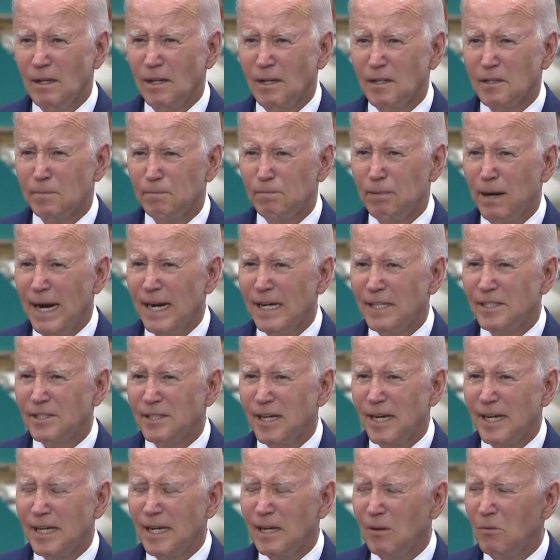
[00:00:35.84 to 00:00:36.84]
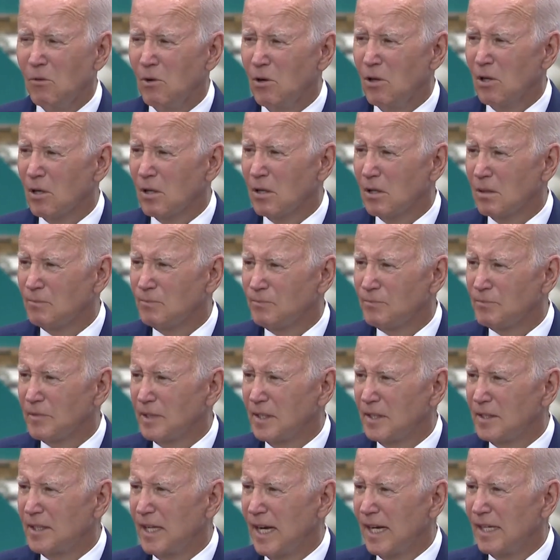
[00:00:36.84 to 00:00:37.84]
It's painstaking work,
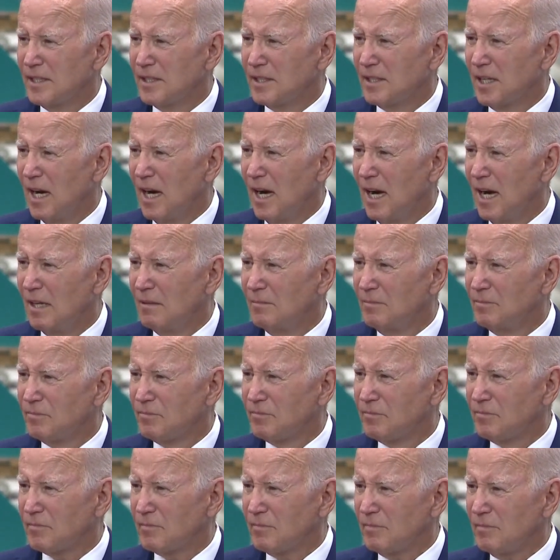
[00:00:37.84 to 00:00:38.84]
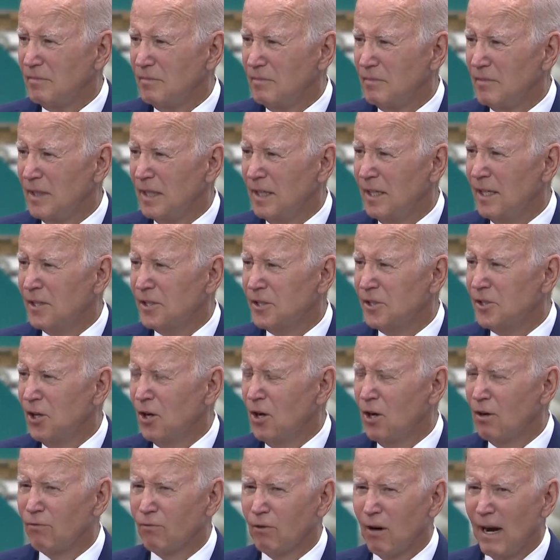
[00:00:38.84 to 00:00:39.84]
it takes time, and it's
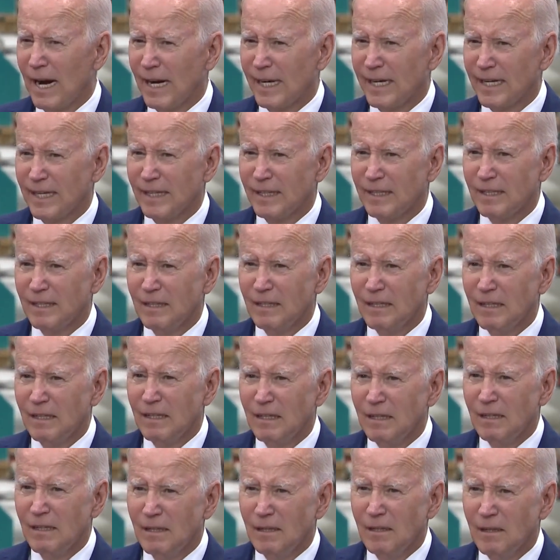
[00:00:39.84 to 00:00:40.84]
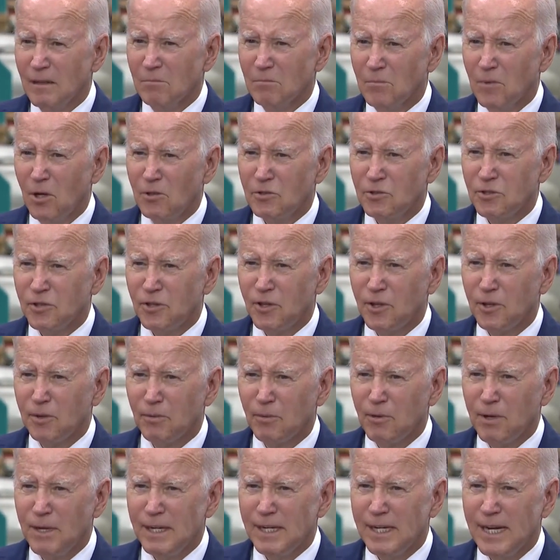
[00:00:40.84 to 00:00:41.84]
nerve wracking. Most of the
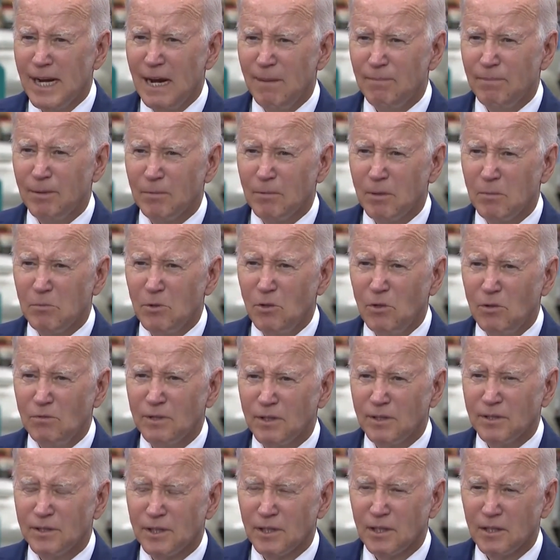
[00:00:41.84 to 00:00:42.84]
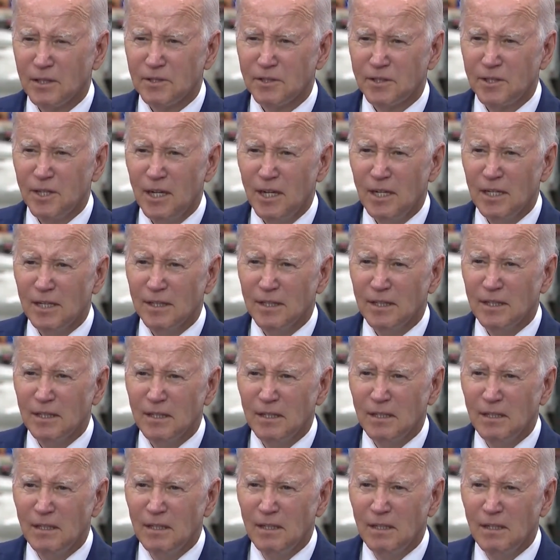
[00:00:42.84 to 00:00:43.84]
debris can't be removed until it's done.
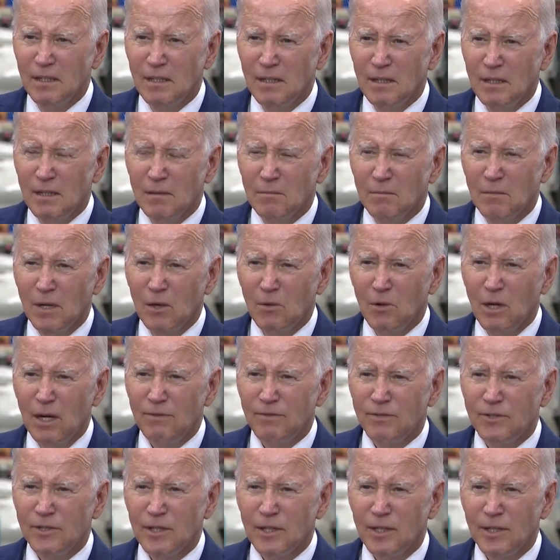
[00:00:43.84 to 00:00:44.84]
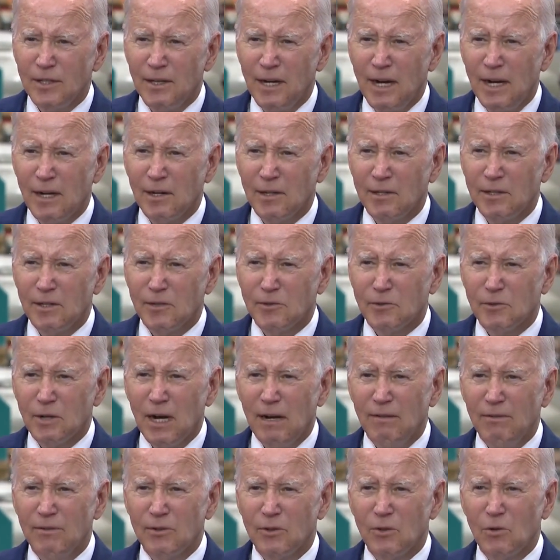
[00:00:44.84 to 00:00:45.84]
My wife Jill and I are going to
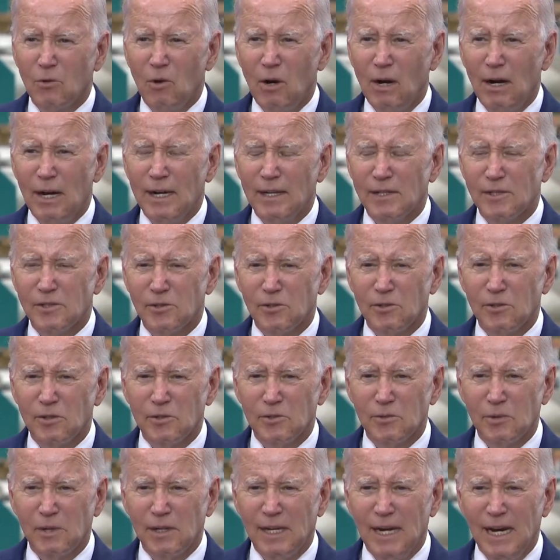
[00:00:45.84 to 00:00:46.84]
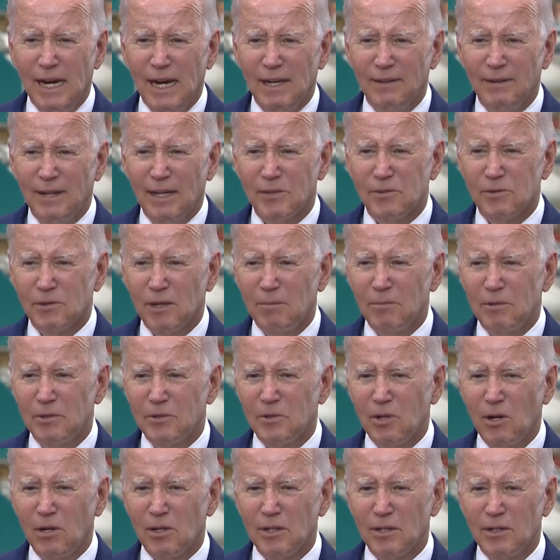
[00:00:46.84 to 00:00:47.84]
travel to Hawaii as soon as we can. That's what I've been
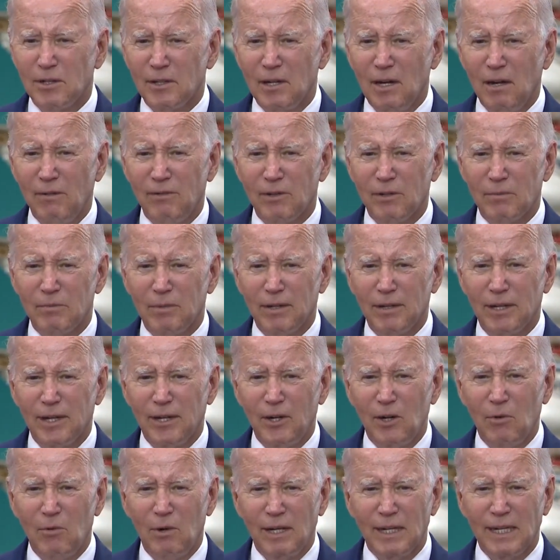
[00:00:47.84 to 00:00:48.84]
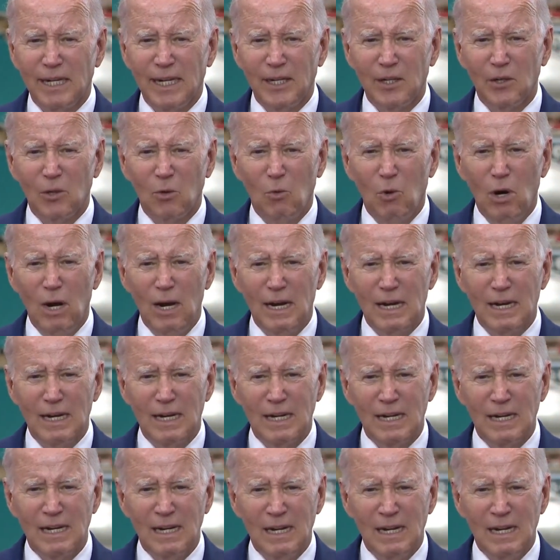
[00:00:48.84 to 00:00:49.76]
talking to the governor about. I don't want to get in the way.